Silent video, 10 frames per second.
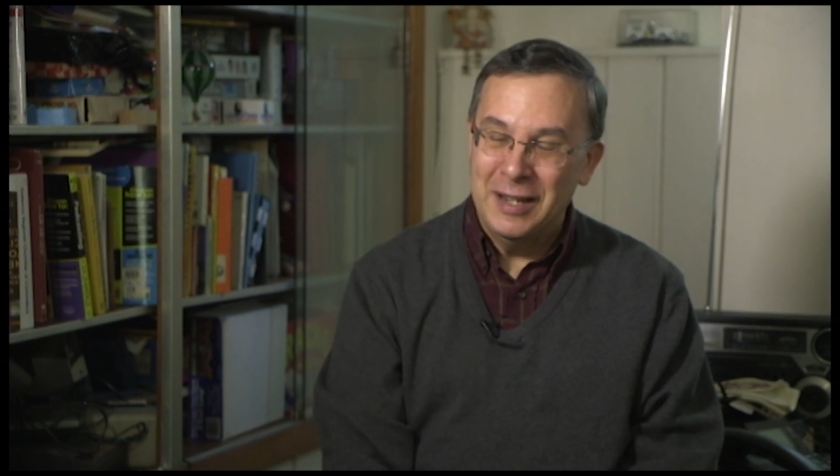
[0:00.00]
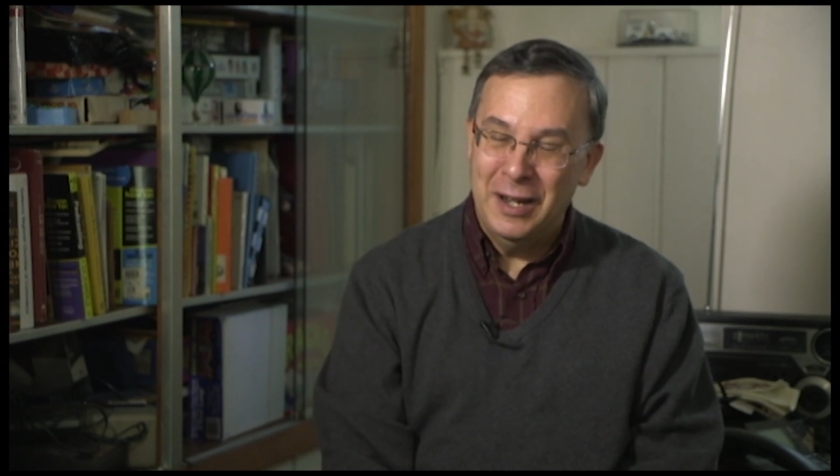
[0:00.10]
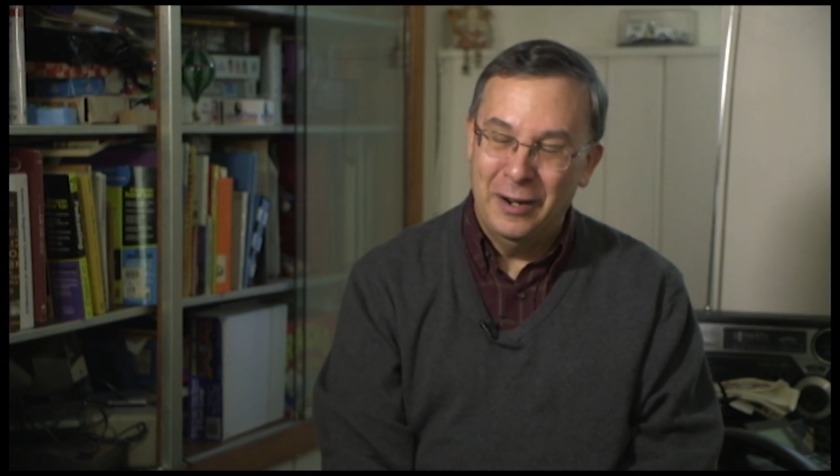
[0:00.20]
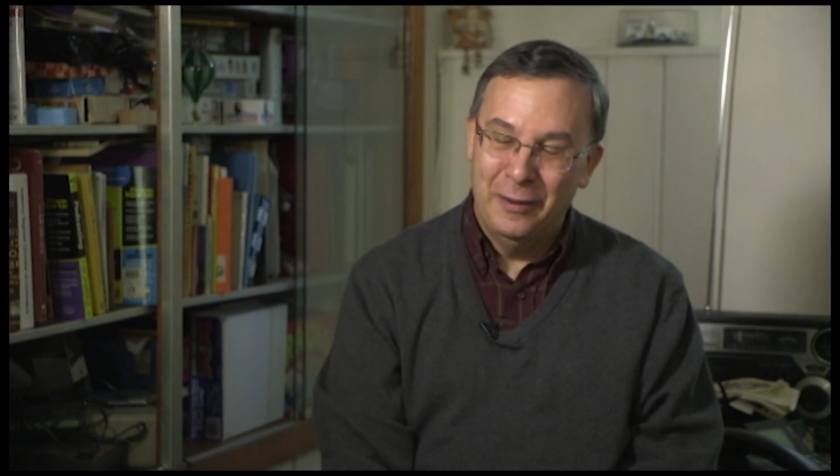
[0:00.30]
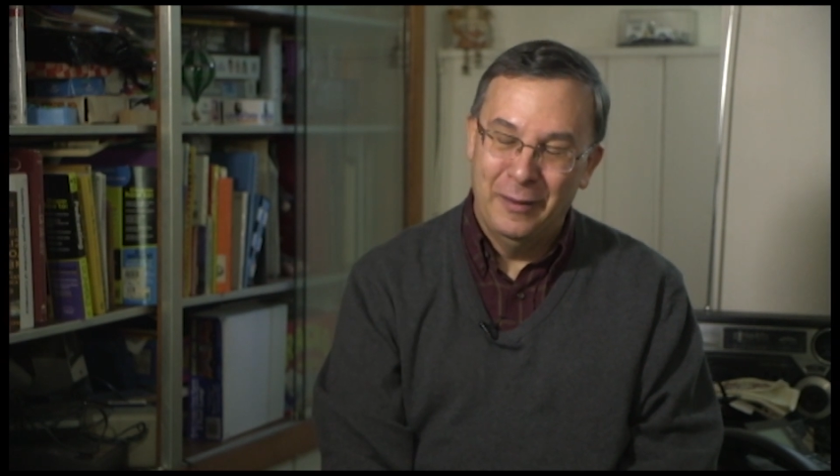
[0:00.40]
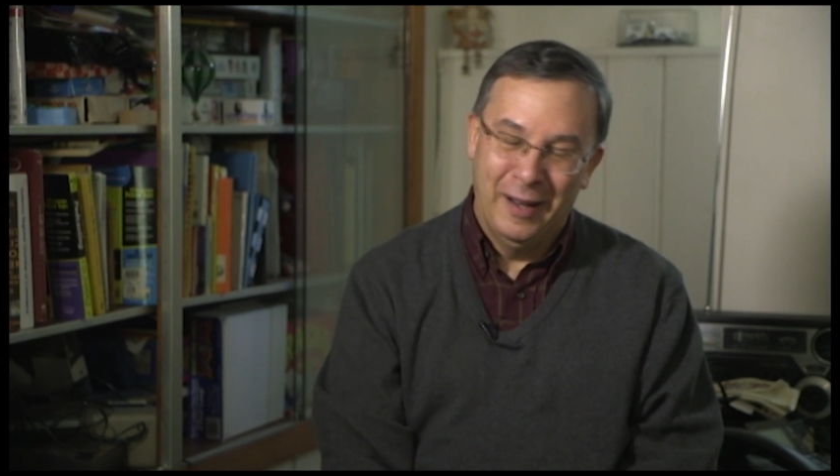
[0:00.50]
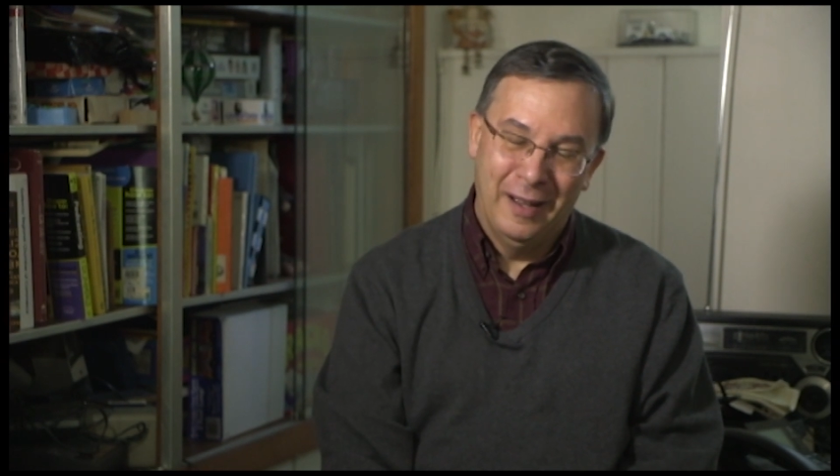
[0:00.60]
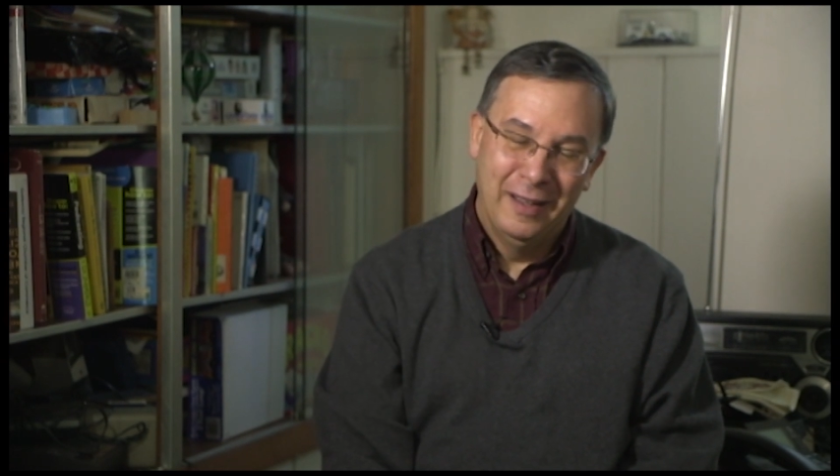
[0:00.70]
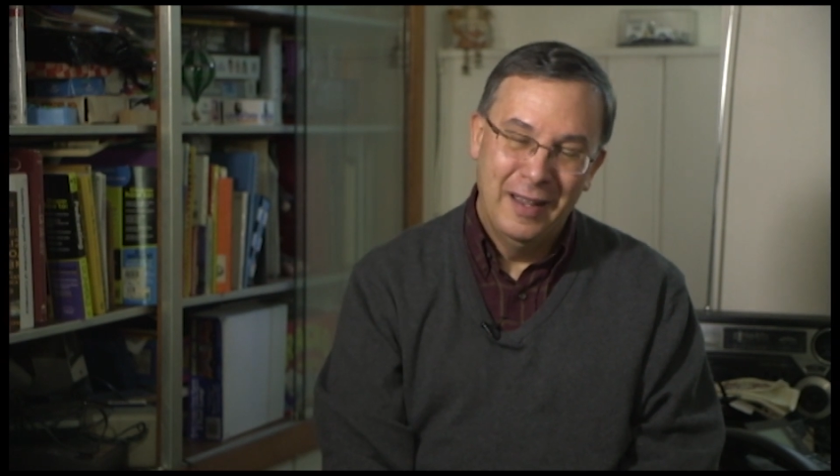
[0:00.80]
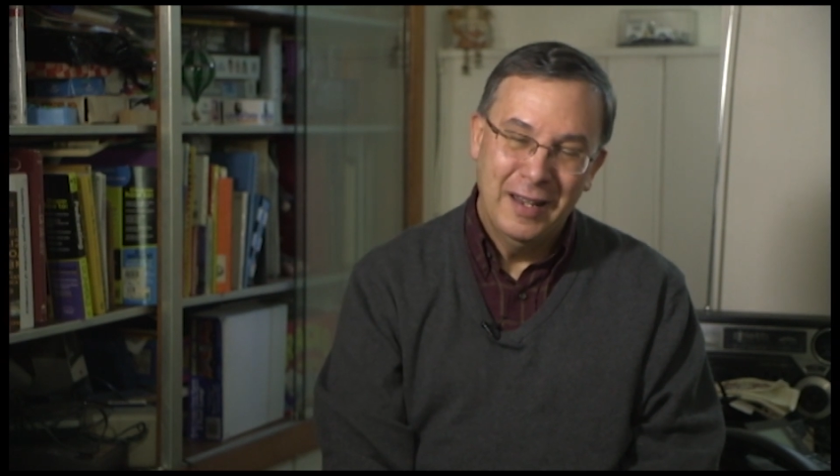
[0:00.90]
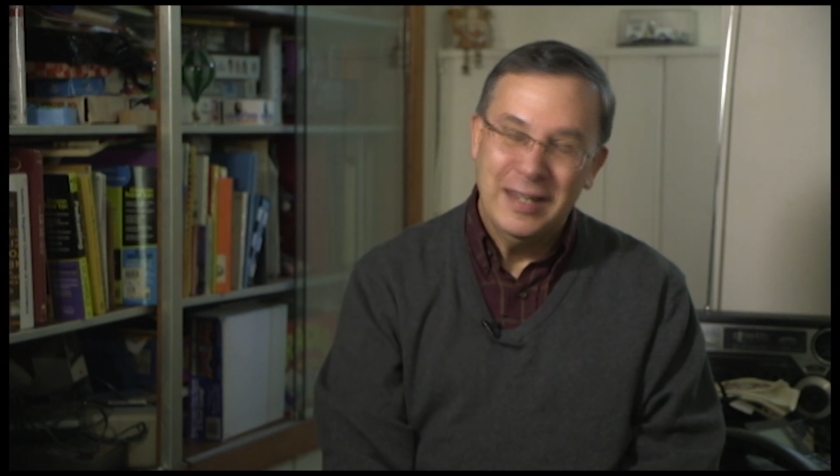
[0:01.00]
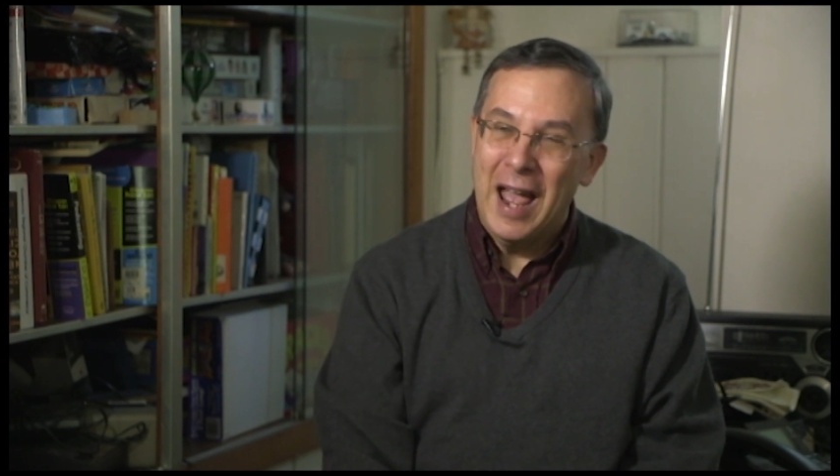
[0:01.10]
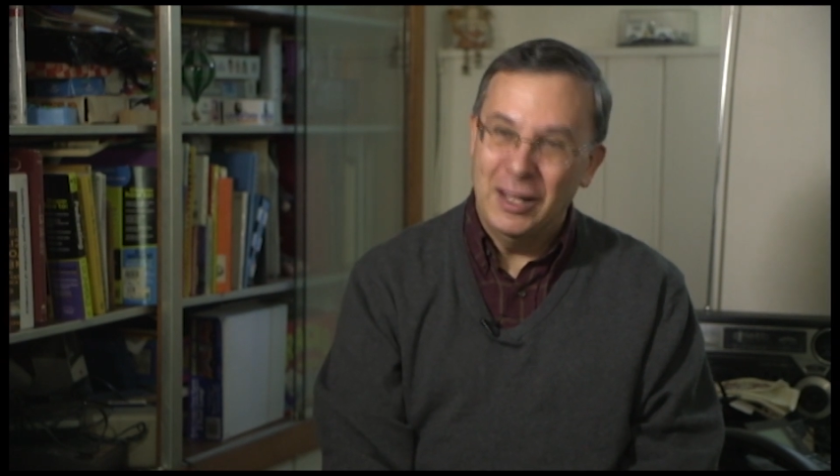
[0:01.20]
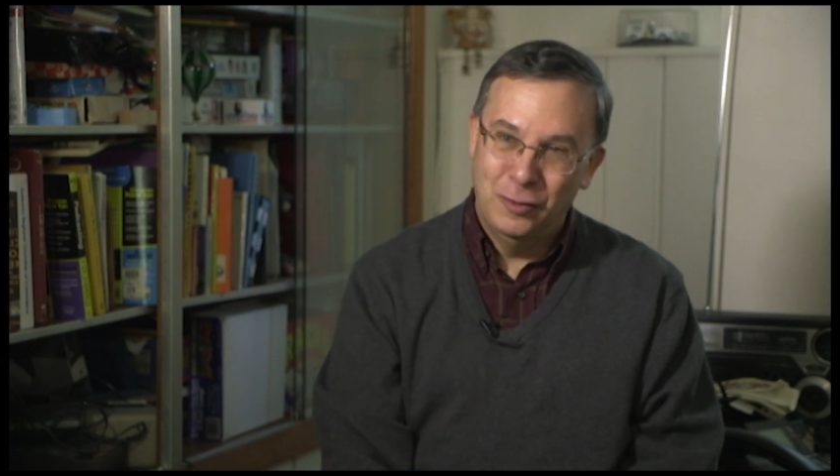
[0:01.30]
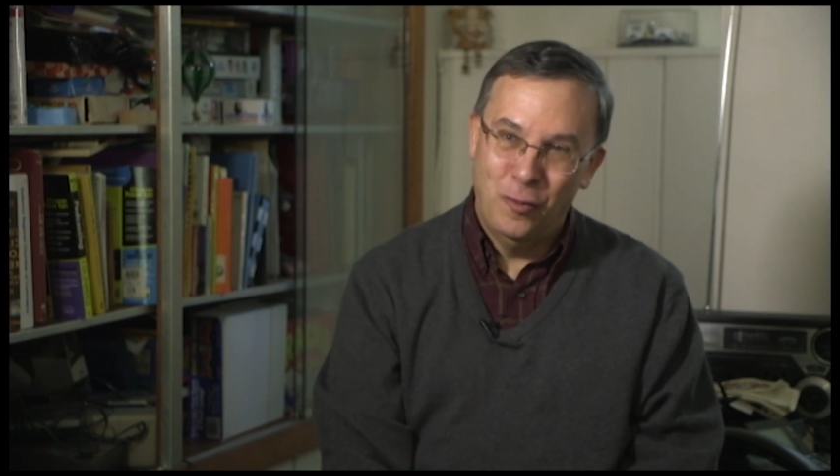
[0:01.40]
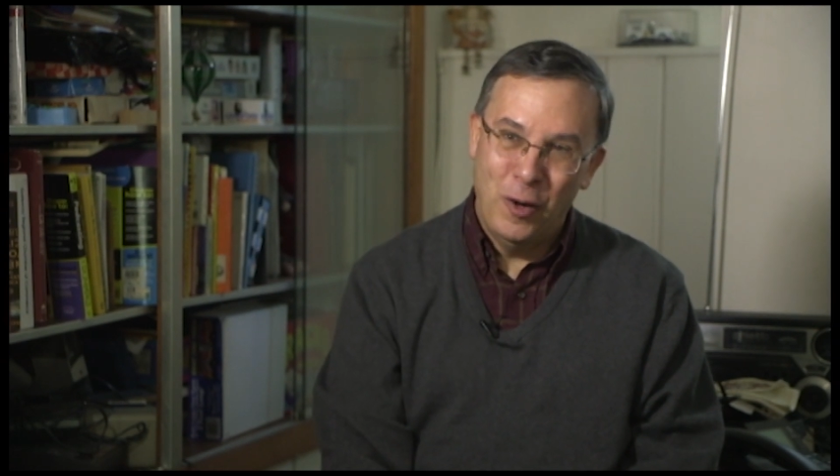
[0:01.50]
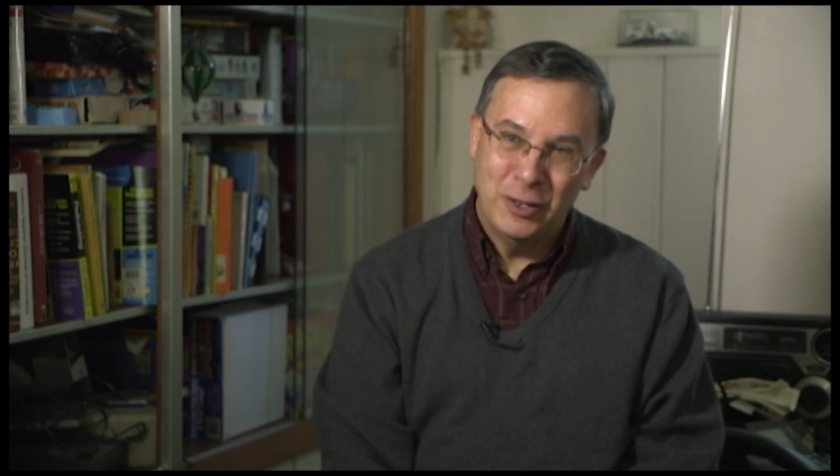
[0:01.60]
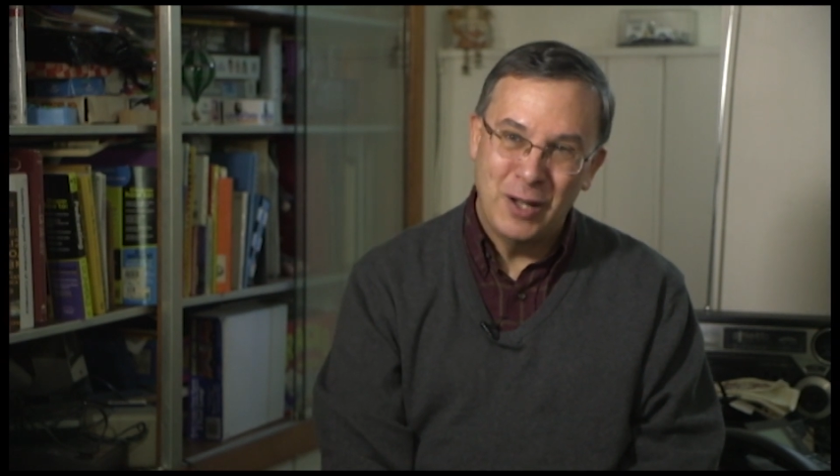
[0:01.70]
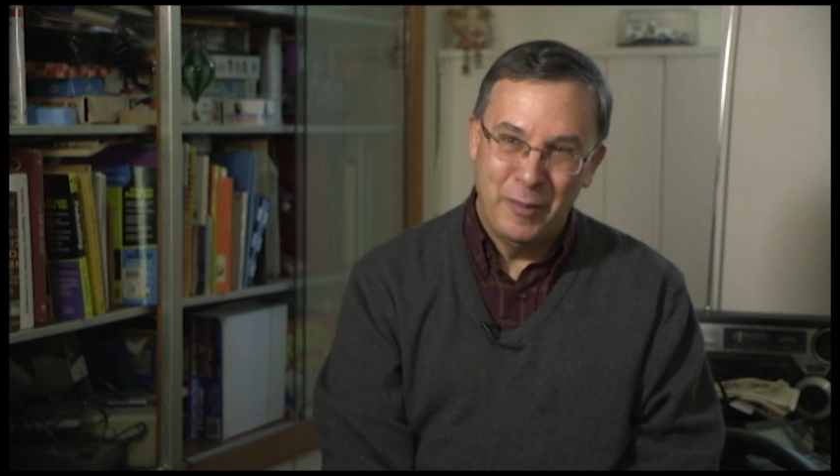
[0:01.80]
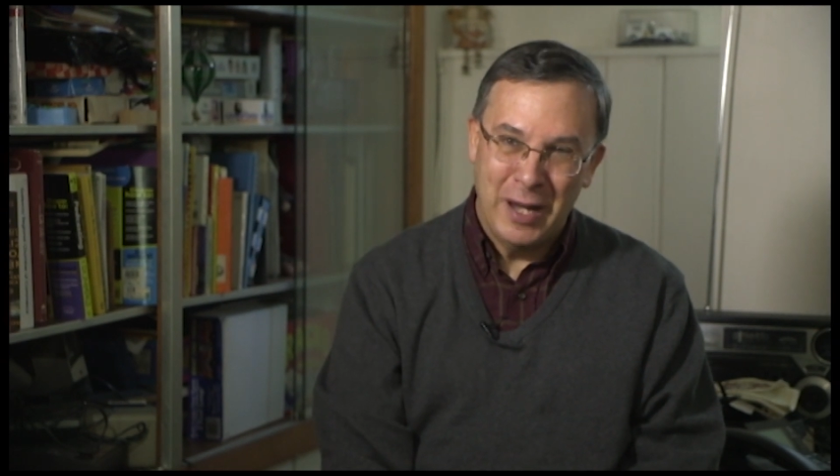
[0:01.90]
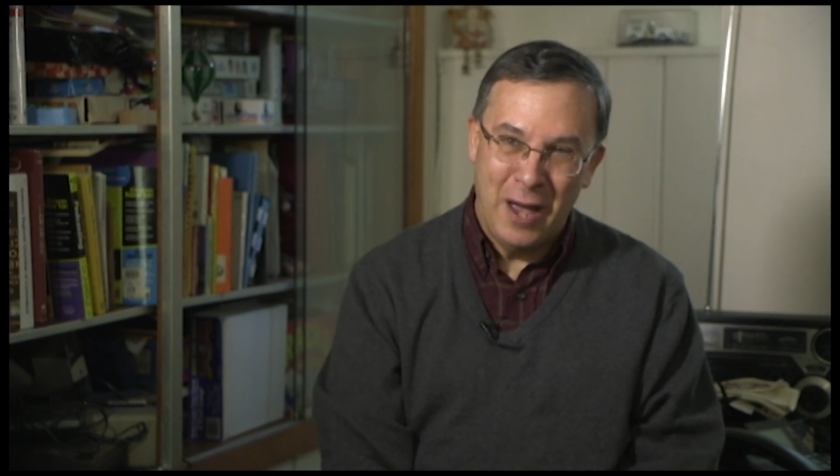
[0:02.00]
hear Dad's voice coming